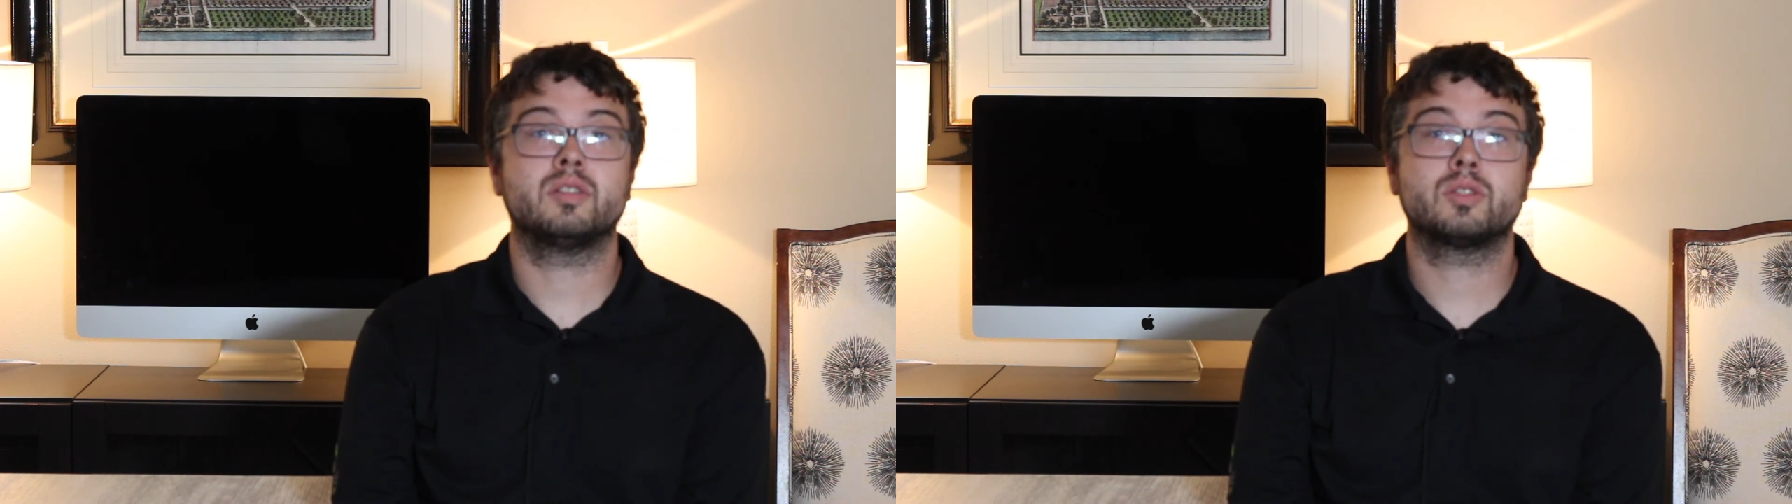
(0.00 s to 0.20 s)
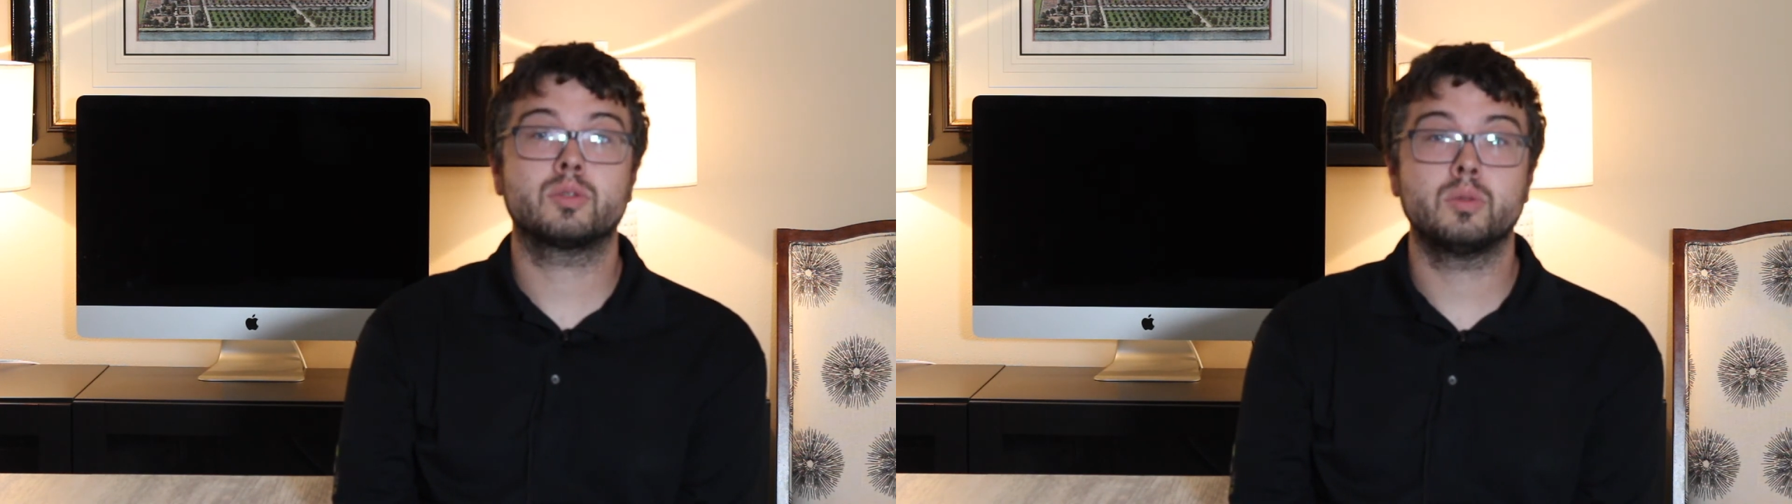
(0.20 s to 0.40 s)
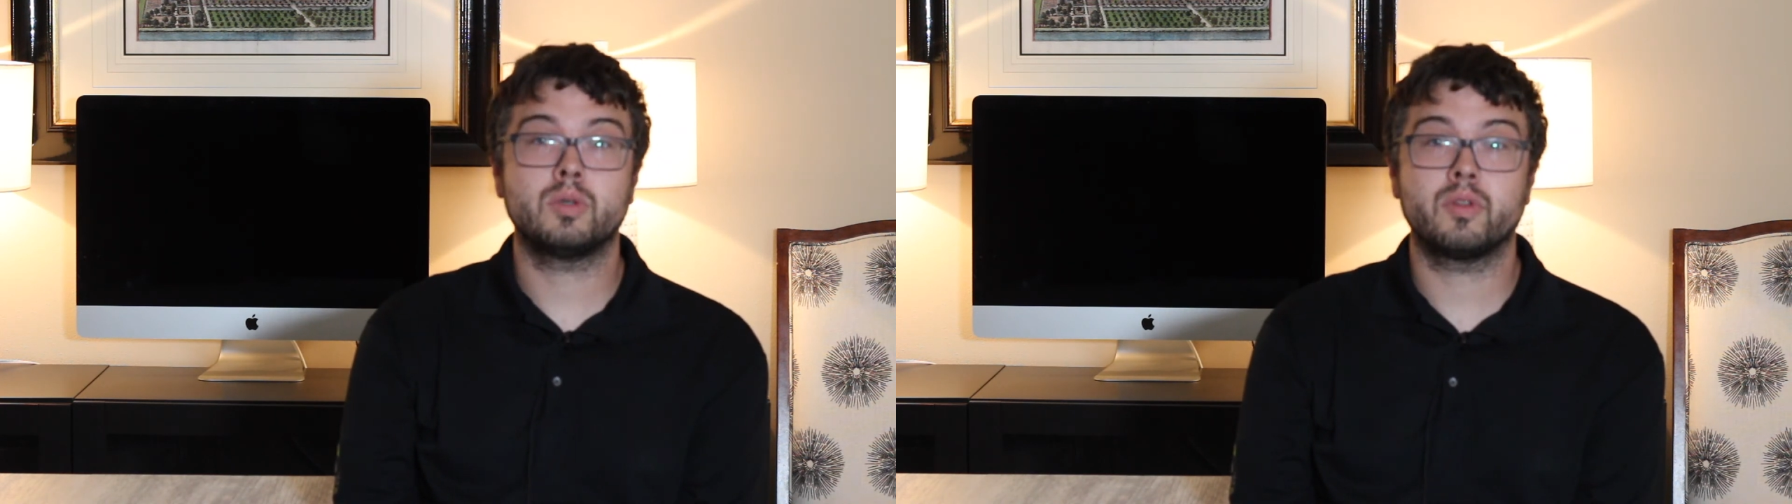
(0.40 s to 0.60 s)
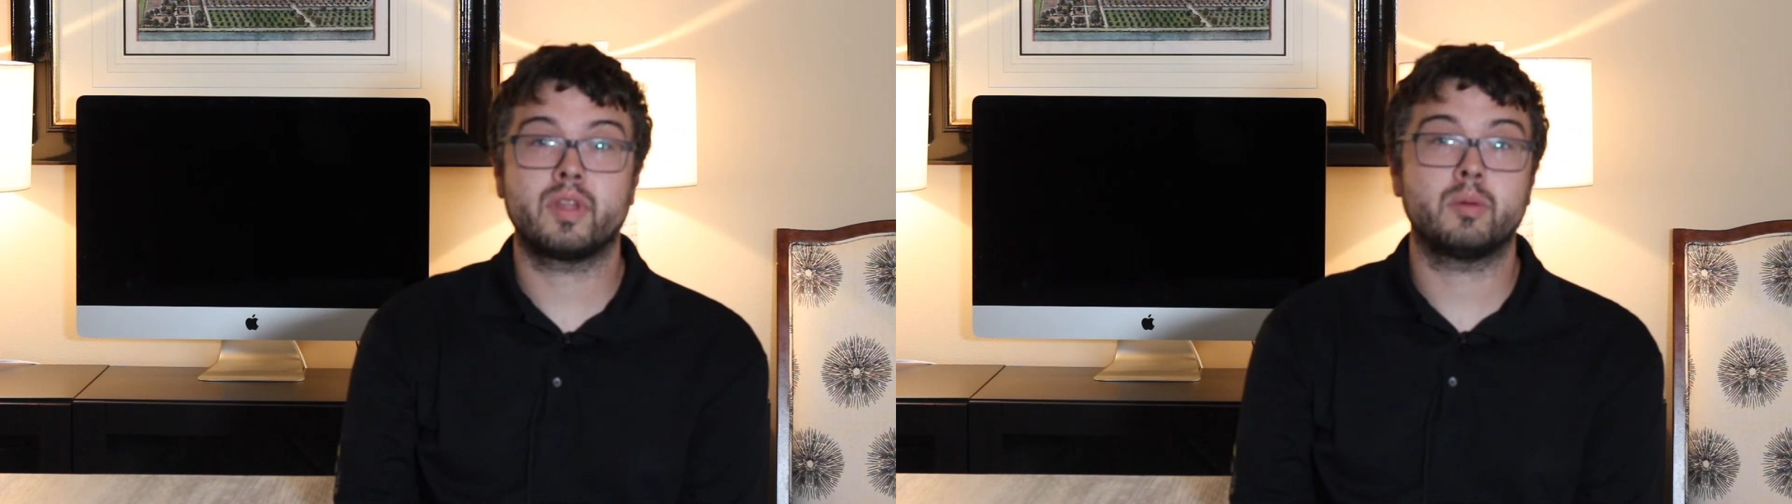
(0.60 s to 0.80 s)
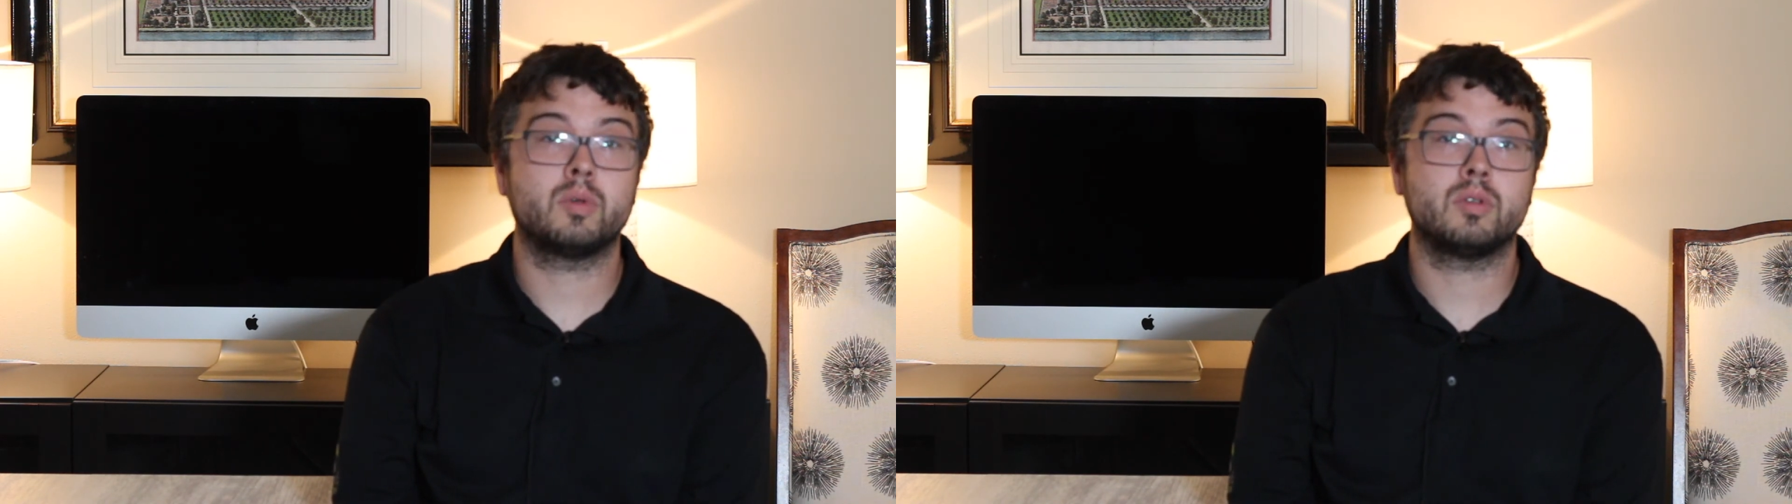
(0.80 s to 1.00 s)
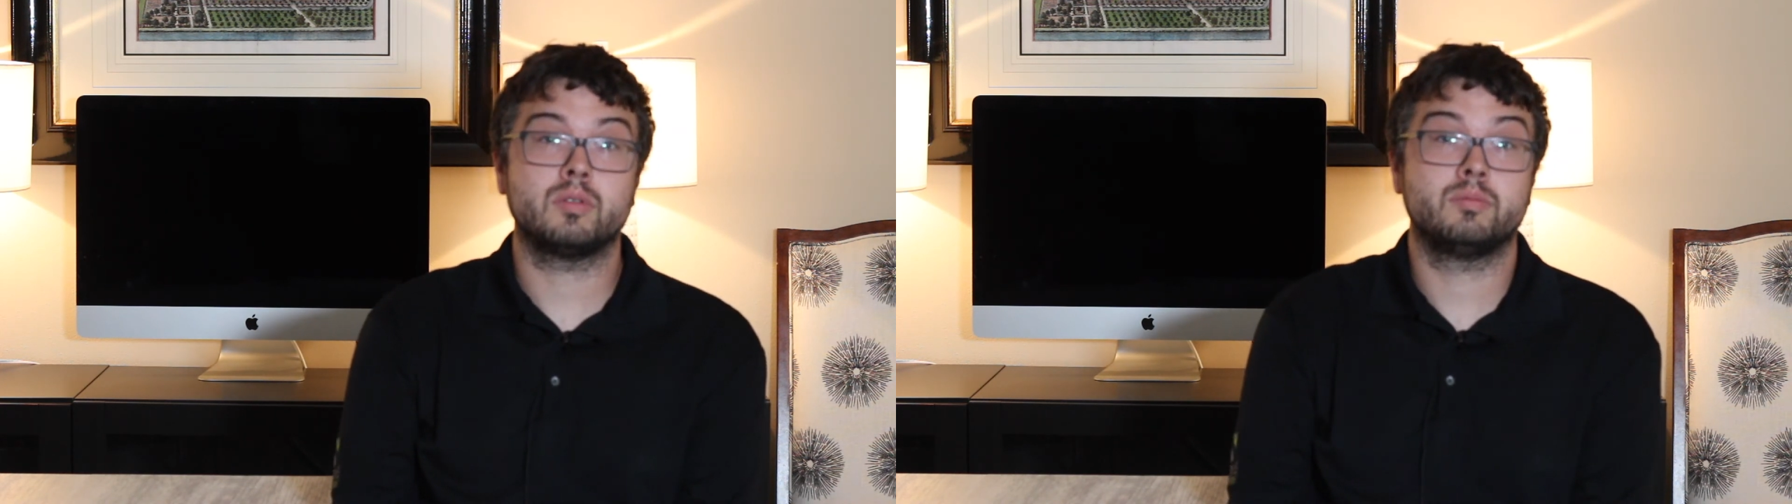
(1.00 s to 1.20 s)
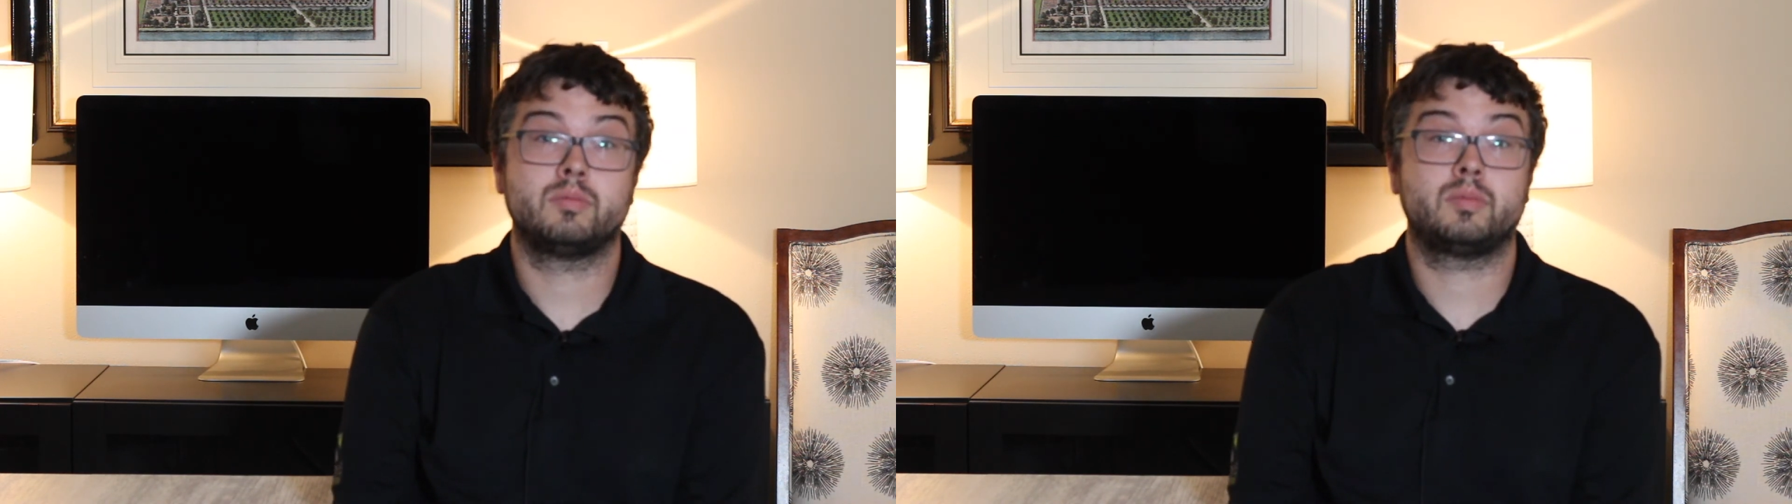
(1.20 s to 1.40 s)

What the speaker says: in school, they will